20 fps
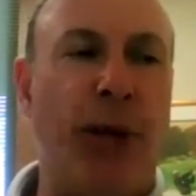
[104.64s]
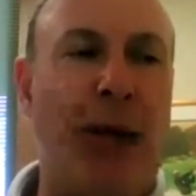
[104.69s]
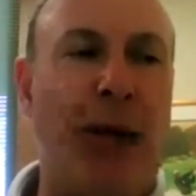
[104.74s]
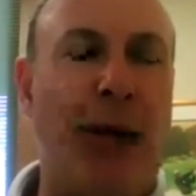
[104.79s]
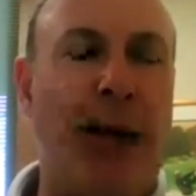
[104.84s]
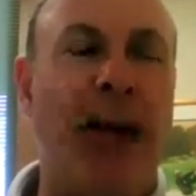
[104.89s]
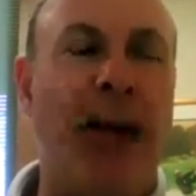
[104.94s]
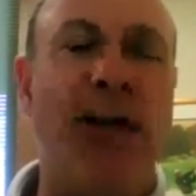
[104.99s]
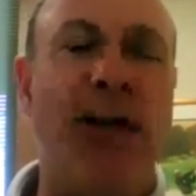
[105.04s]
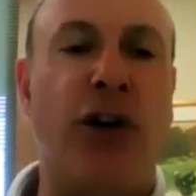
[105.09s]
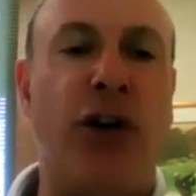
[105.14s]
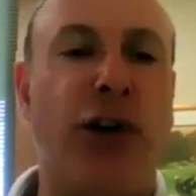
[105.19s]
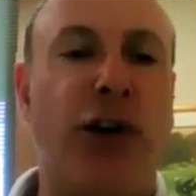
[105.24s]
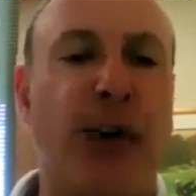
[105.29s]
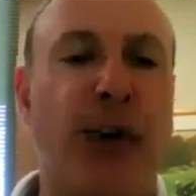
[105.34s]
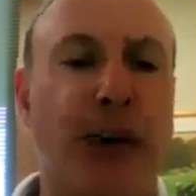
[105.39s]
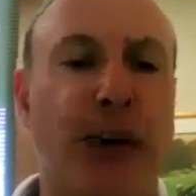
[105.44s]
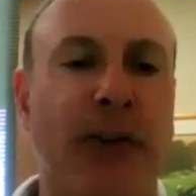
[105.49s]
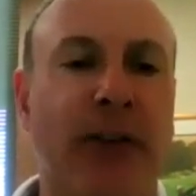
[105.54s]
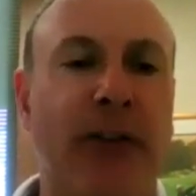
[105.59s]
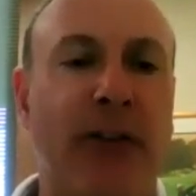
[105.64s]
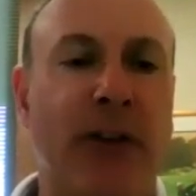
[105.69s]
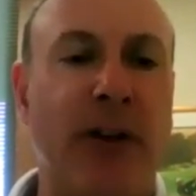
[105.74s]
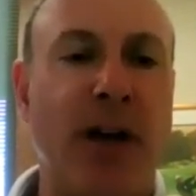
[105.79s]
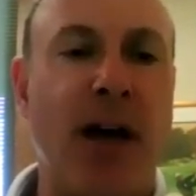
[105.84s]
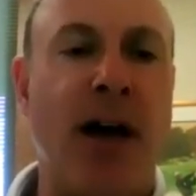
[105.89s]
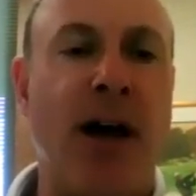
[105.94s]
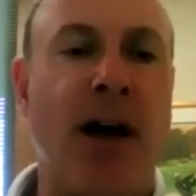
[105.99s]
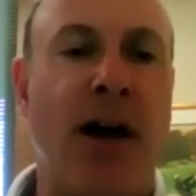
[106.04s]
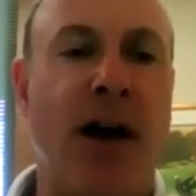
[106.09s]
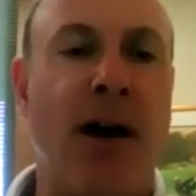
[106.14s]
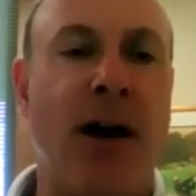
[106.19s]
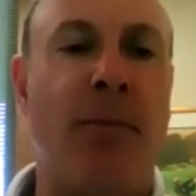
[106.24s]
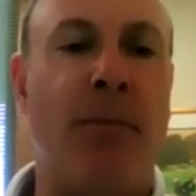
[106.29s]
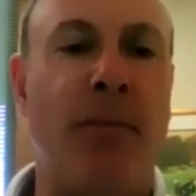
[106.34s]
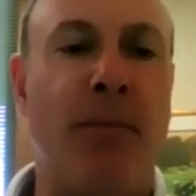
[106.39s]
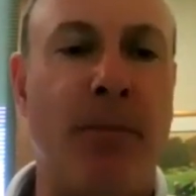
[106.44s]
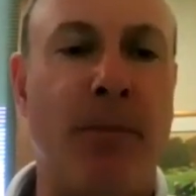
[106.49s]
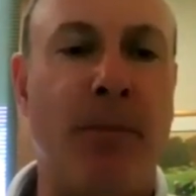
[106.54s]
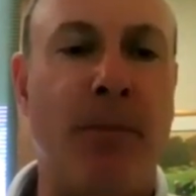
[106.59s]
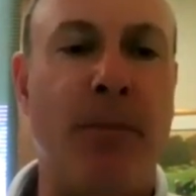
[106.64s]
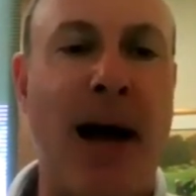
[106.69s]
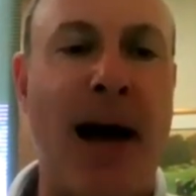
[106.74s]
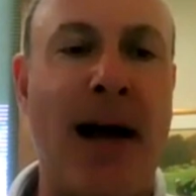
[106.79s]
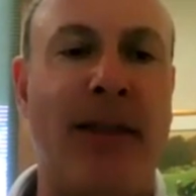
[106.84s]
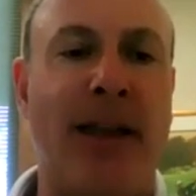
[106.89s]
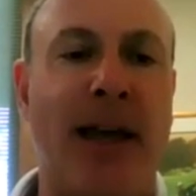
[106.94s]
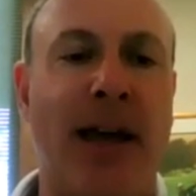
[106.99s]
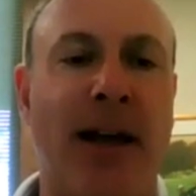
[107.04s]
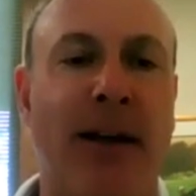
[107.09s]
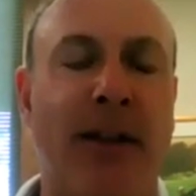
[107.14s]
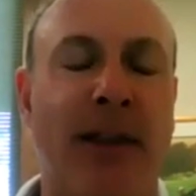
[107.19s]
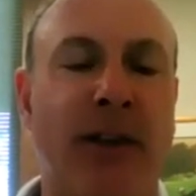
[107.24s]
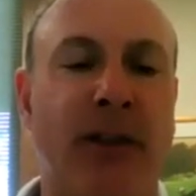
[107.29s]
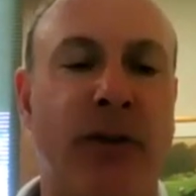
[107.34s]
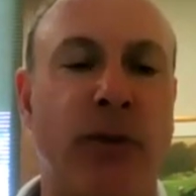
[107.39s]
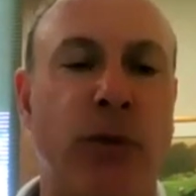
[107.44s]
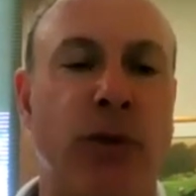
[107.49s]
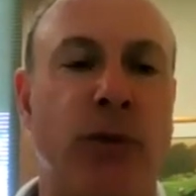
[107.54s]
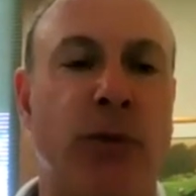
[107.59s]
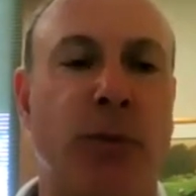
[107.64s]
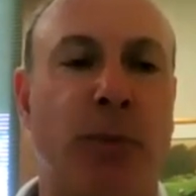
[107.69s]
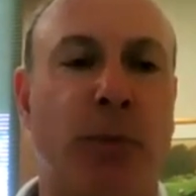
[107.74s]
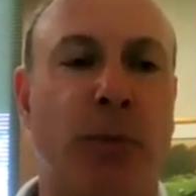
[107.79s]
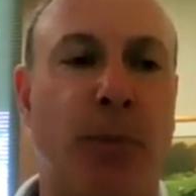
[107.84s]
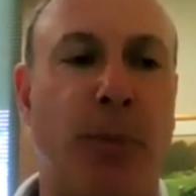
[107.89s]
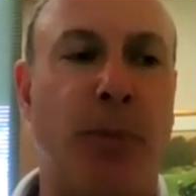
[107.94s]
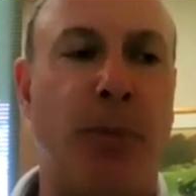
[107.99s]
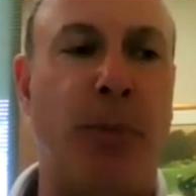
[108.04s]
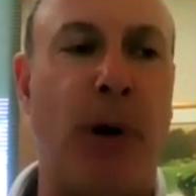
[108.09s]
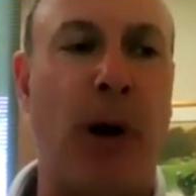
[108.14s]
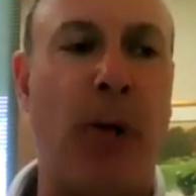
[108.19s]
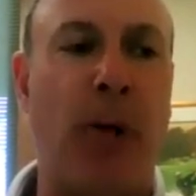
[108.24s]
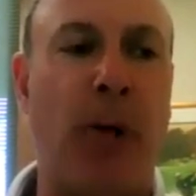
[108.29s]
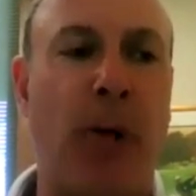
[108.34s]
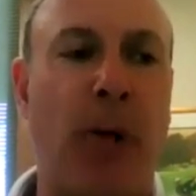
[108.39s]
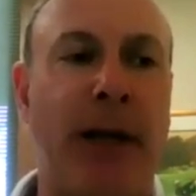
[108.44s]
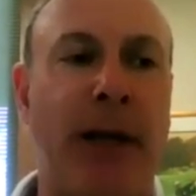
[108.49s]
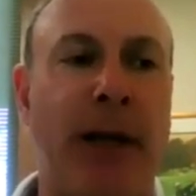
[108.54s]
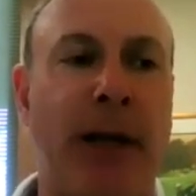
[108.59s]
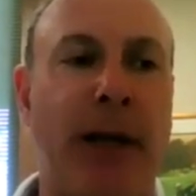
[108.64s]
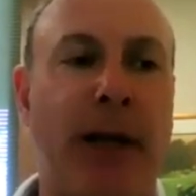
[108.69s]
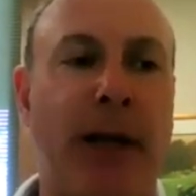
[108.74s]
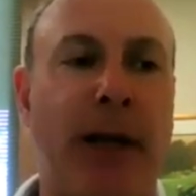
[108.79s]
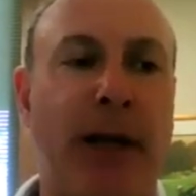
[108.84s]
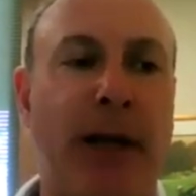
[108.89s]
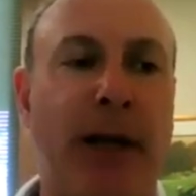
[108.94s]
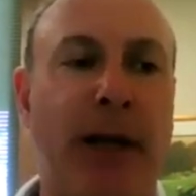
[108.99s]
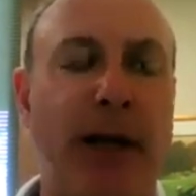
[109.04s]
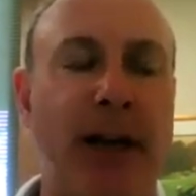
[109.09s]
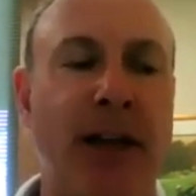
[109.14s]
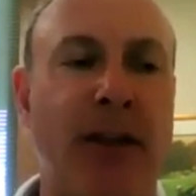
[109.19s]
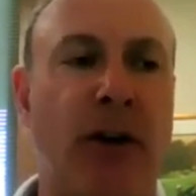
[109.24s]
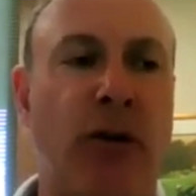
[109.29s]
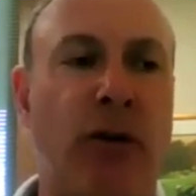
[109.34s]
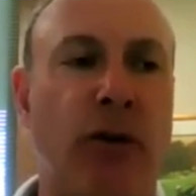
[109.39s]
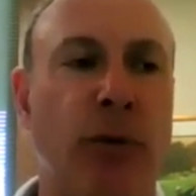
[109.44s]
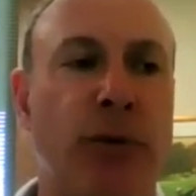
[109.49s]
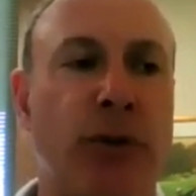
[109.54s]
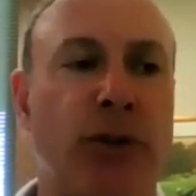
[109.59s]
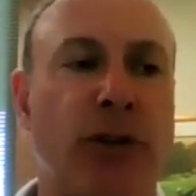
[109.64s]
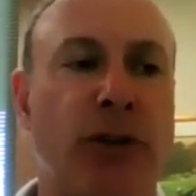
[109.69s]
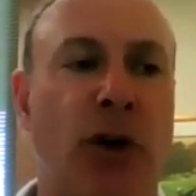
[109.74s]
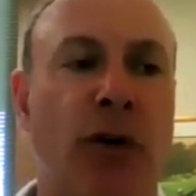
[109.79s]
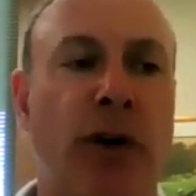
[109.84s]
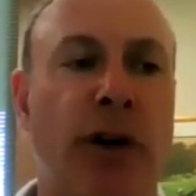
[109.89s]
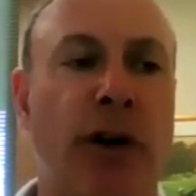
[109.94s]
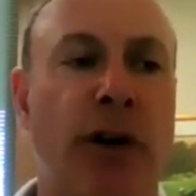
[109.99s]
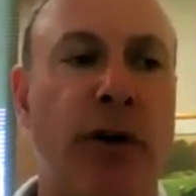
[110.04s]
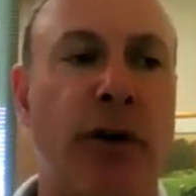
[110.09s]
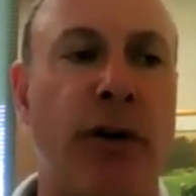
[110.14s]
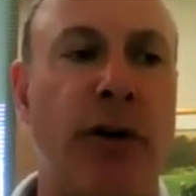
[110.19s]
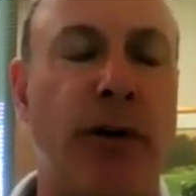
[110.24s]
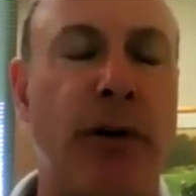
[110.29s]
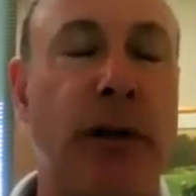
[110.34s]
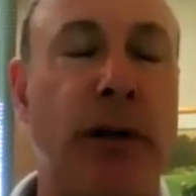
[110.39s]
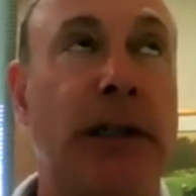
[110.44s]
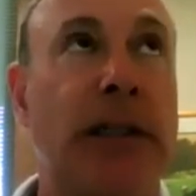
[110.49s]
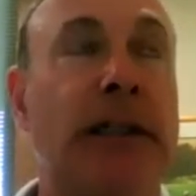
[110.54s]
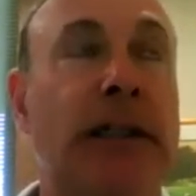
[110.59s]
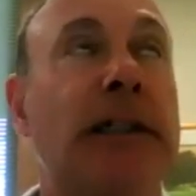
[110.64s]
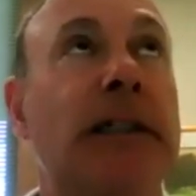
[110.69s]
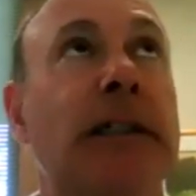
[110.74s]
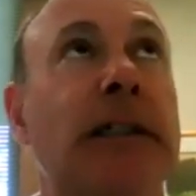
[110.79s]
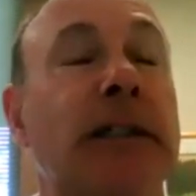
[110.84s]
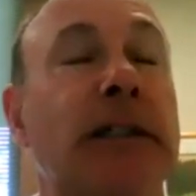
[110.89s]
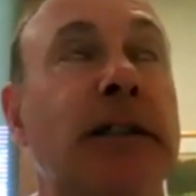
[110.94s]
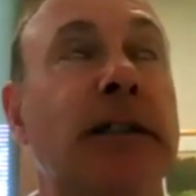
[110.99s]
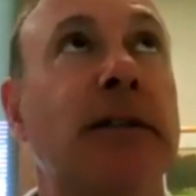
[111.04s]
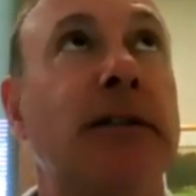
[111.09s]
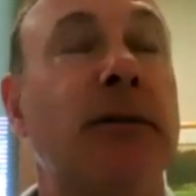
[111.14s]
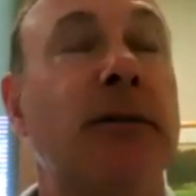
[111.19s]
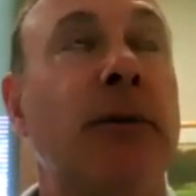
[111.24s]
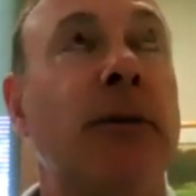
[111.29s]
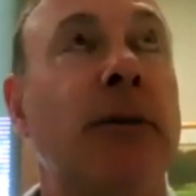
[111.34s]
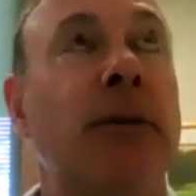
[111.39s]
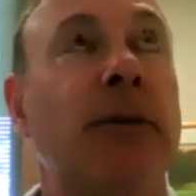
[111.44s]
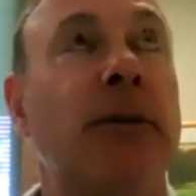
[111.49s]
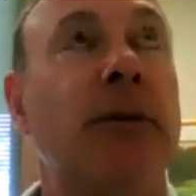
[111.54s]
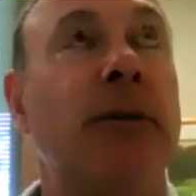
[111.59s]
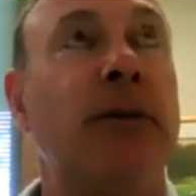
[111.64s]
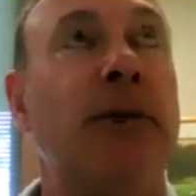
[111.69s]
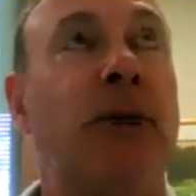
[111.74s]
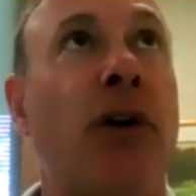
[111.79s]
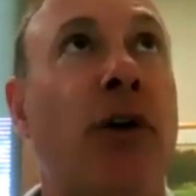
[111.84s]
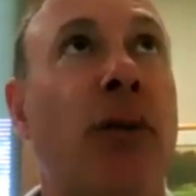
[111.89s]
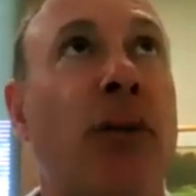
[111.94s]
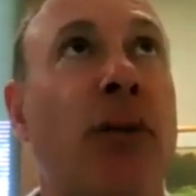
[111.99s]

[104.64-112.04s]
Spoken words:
8 attorneys back then, and this was probably I think the group started, when did it start?